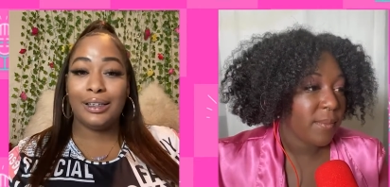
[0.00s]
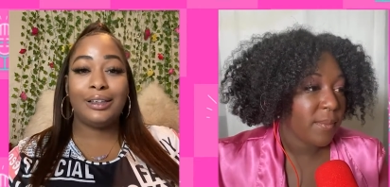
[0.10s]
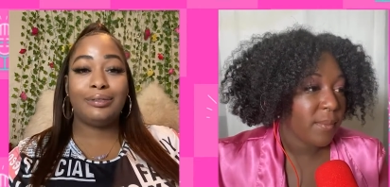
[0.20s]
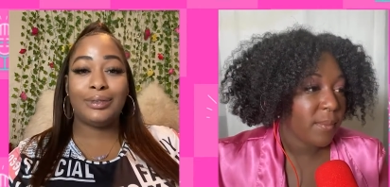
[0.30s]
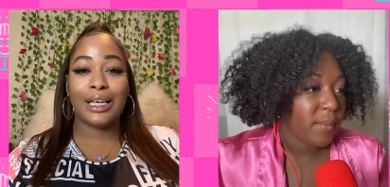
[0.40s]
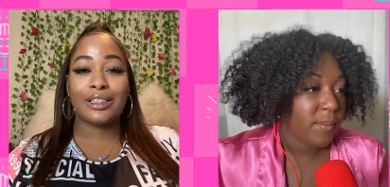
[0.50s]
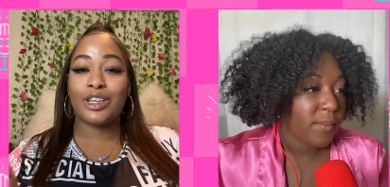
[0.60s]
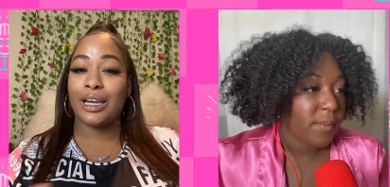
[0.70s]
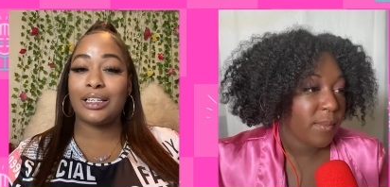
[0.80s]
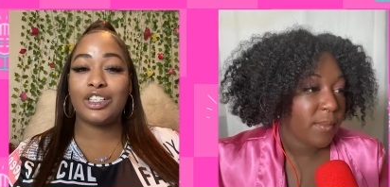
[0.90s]
Speaker 1: yes, shout out
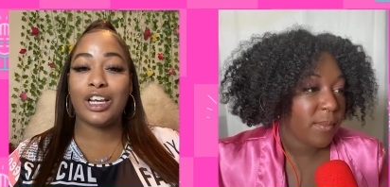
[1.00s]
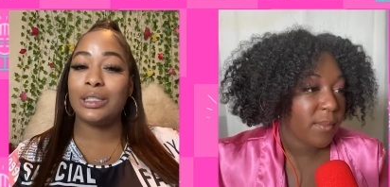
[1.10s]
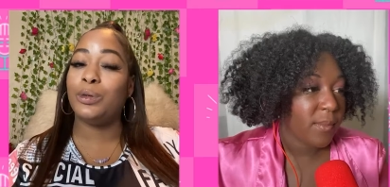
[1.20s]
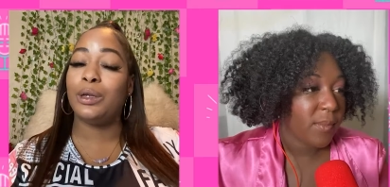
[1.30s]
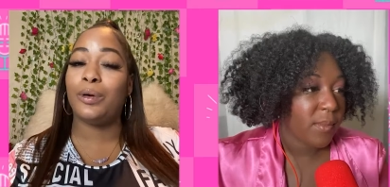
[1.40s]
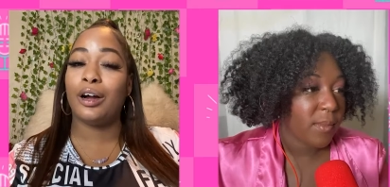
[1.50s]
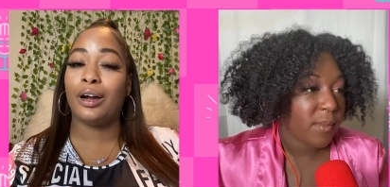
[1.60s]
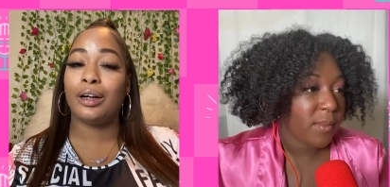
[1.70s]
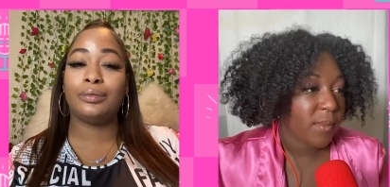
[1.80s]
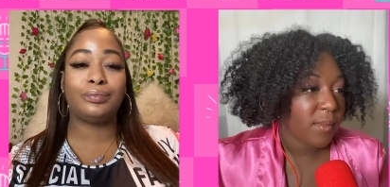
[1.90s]
to Jay's Beauty
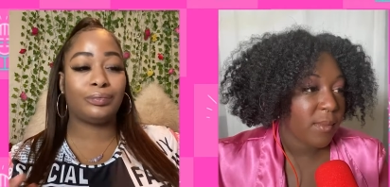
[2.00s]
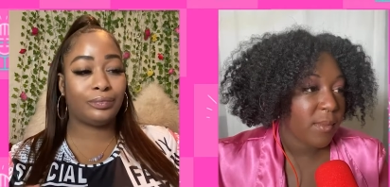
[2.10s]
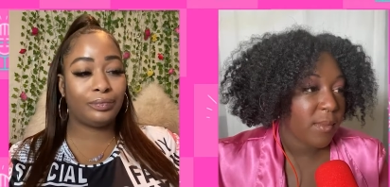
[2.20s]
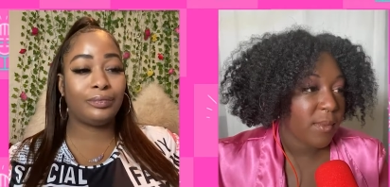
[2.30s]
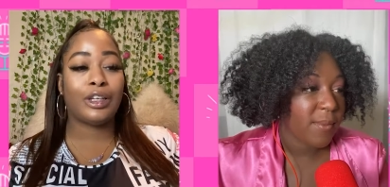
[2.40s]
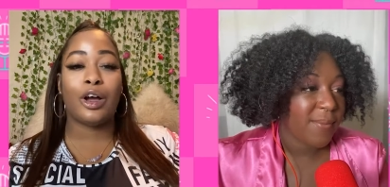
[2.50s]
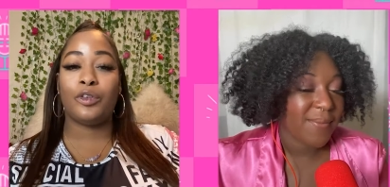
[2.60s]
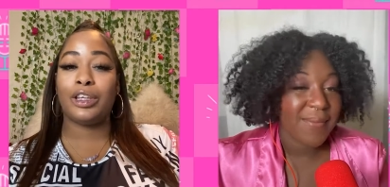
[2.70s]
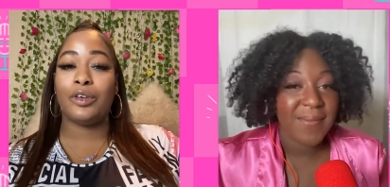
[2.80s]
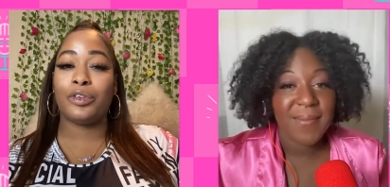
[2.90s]
Bar. Go for them
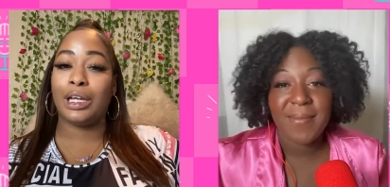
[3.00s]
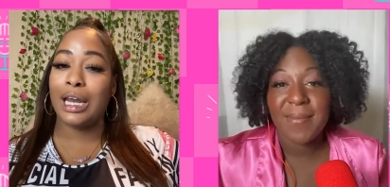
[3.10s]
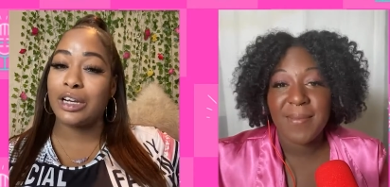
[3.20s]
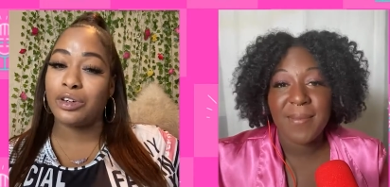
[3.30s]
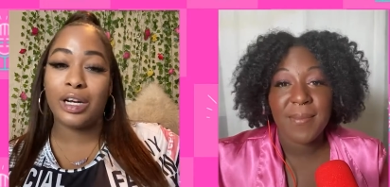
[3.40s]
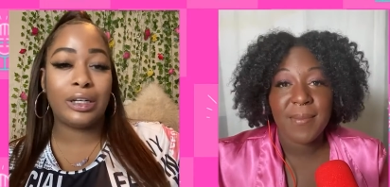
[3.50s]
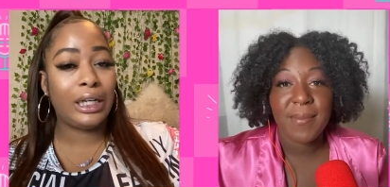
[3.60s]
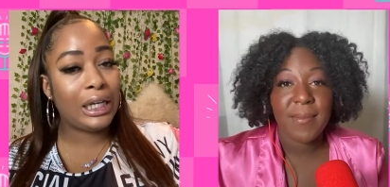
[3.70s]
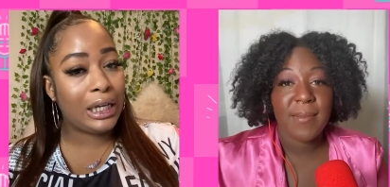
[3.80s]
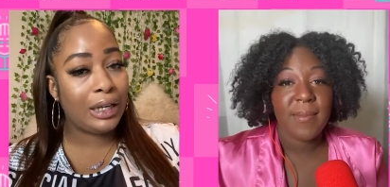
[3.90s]
for your natural hair
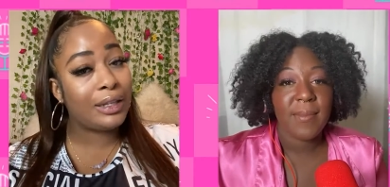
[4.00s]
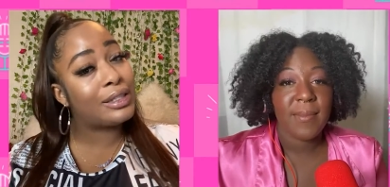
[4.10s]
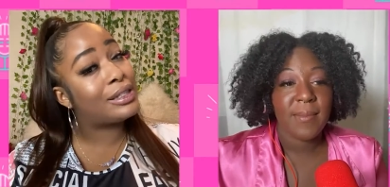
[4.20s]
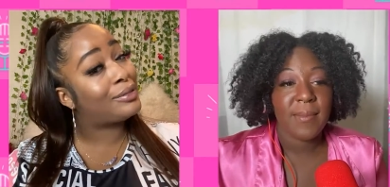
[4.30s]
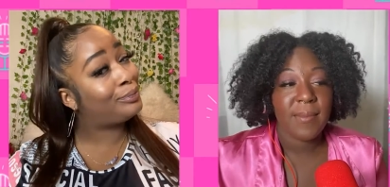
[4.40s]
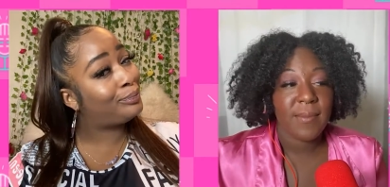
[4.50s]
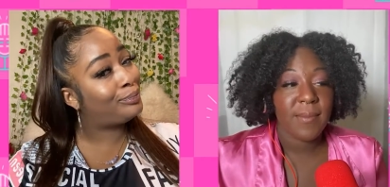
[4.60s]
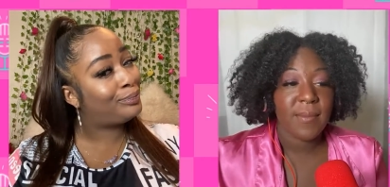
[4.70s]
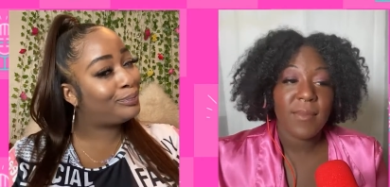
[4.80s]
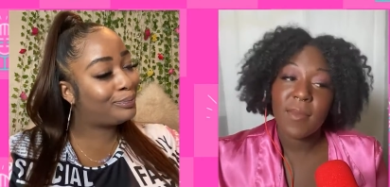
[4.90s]
needs.
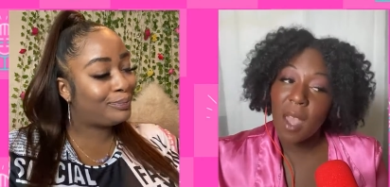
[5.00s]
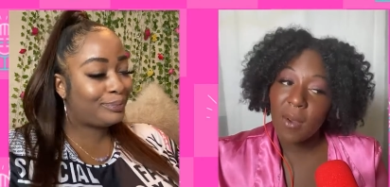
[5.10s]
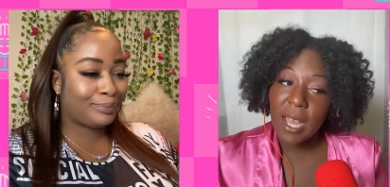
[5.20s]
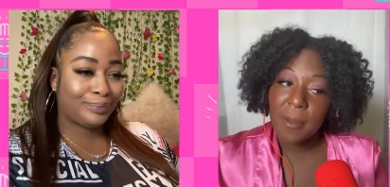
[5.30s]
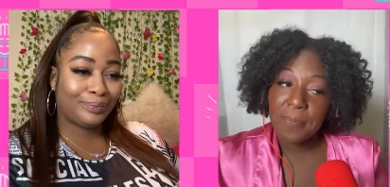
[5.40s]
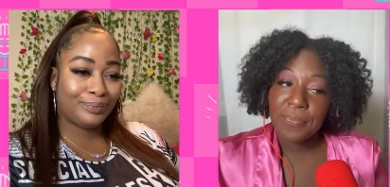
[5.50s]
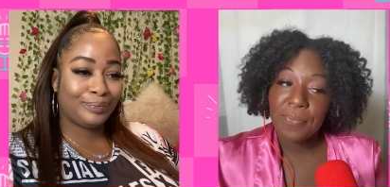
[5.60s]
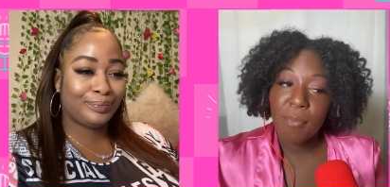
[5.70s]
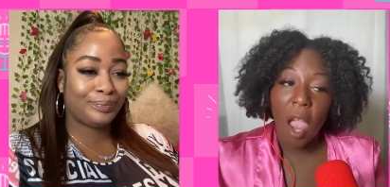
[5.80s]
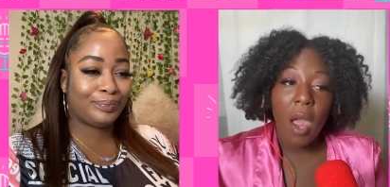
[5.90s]
Okay.
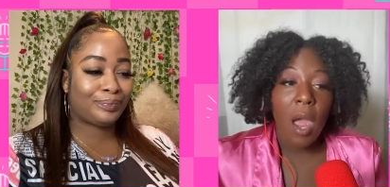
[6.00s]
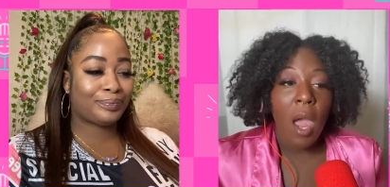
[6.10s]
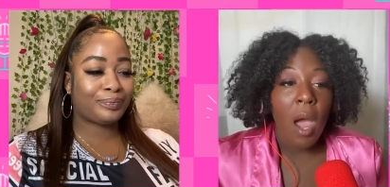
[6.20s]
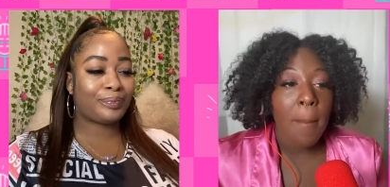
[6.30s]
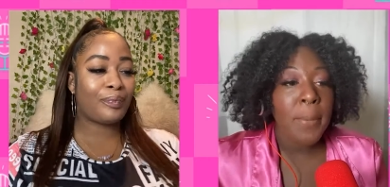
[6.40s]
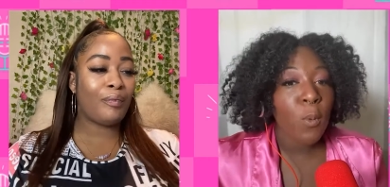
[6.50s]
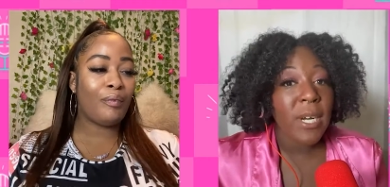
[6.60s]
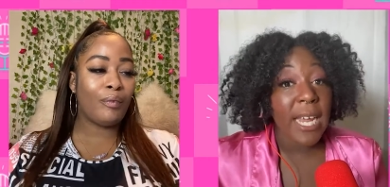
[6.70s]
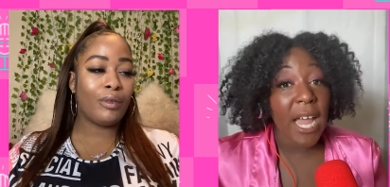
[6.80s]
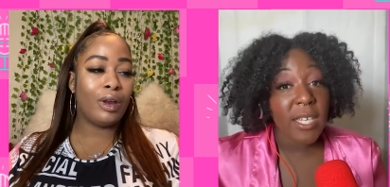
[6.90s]
But what
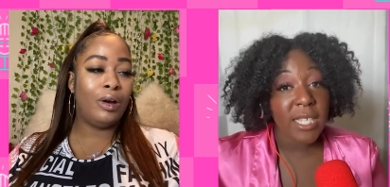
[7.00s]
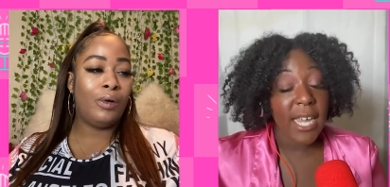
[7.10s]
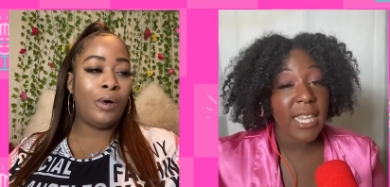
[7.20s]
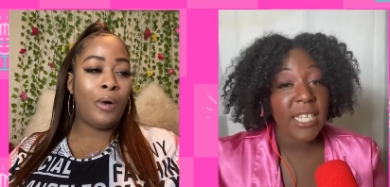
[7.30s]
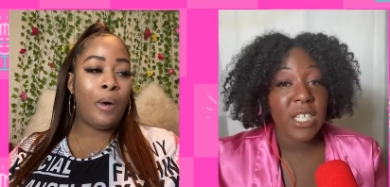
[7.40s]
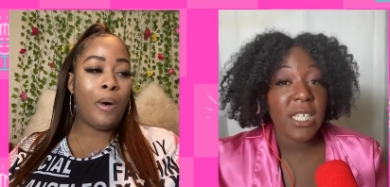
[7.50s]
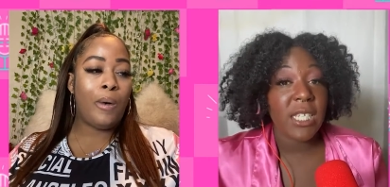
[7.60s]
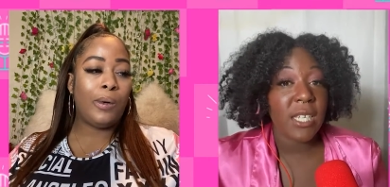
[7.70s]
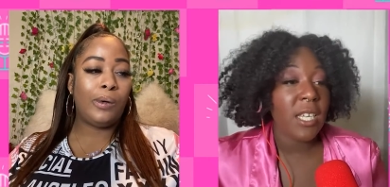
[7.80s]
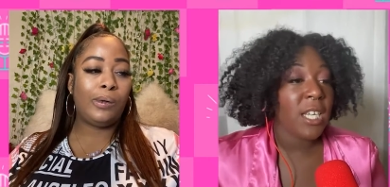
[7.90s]
else? Like, let's just, you
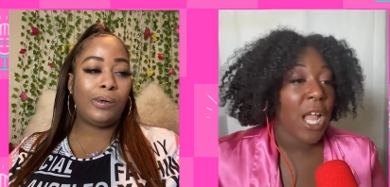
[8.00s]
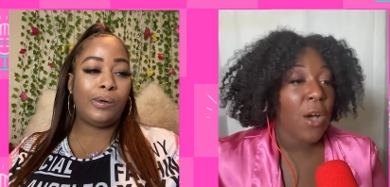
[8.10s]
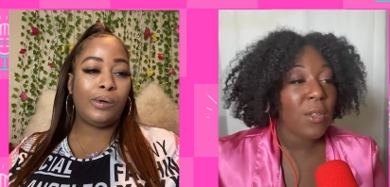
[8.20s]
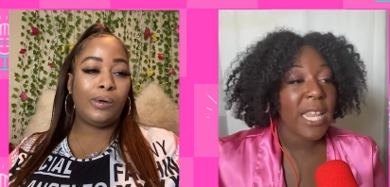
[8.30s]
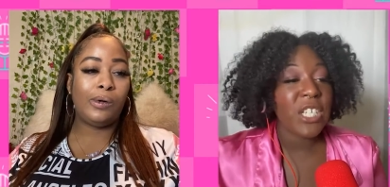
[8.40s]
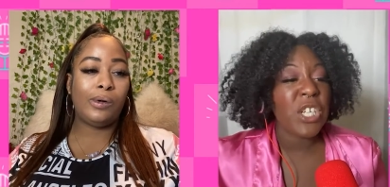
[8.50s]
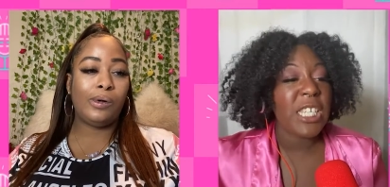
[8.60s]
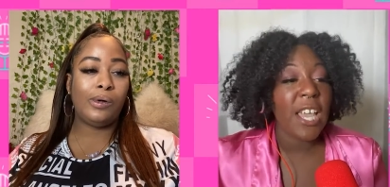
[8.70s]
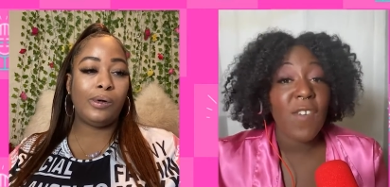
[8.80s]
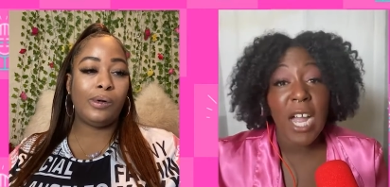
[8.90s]
know, let's just give
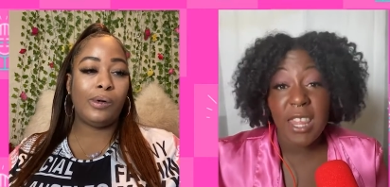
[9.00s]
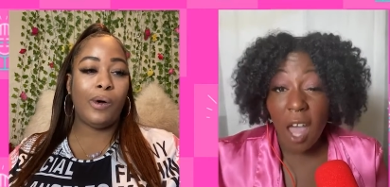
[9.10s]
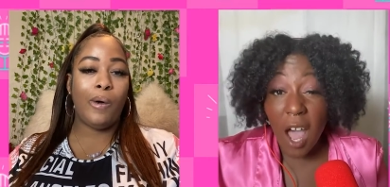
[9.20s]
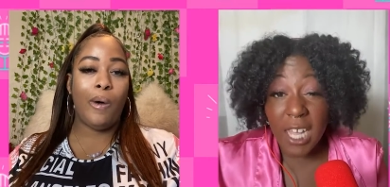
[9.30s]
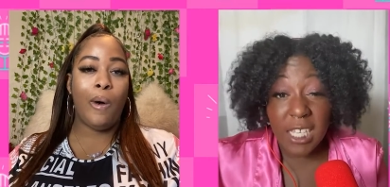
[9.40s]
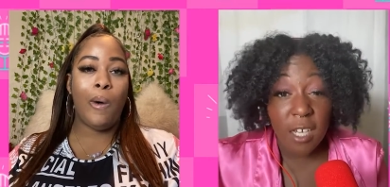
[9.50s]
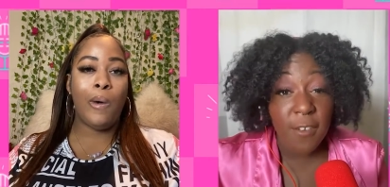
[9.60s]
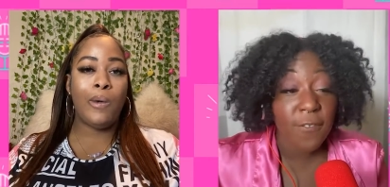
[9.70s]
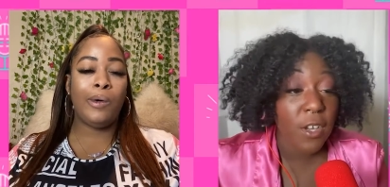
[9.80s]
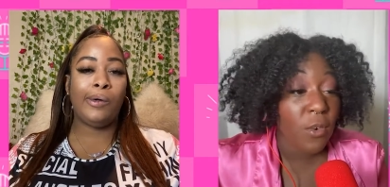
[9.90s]
our thoughts on a
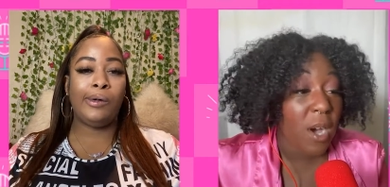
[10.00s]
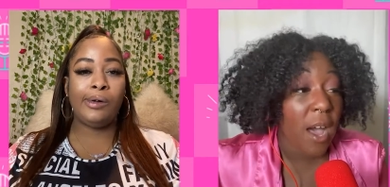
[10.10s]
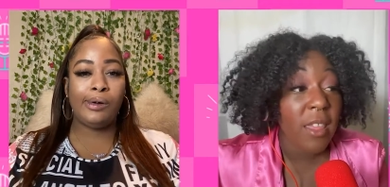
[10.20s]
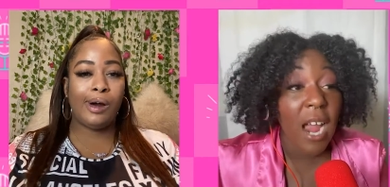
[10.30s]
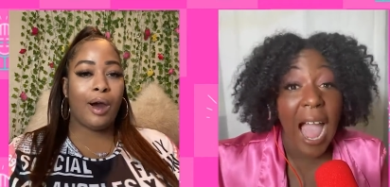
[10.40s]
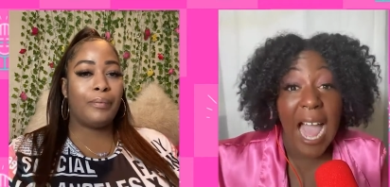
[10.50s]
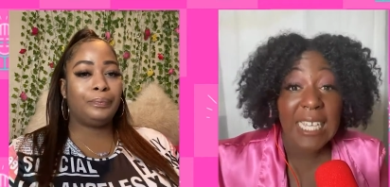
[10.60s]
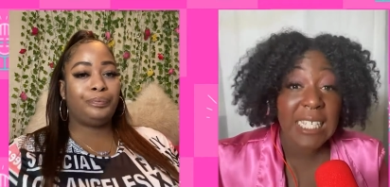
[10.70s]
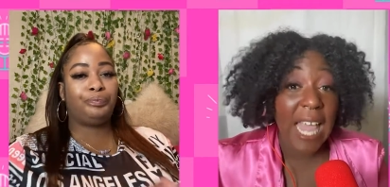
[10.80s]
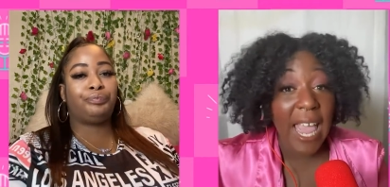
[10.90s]
few other hot takes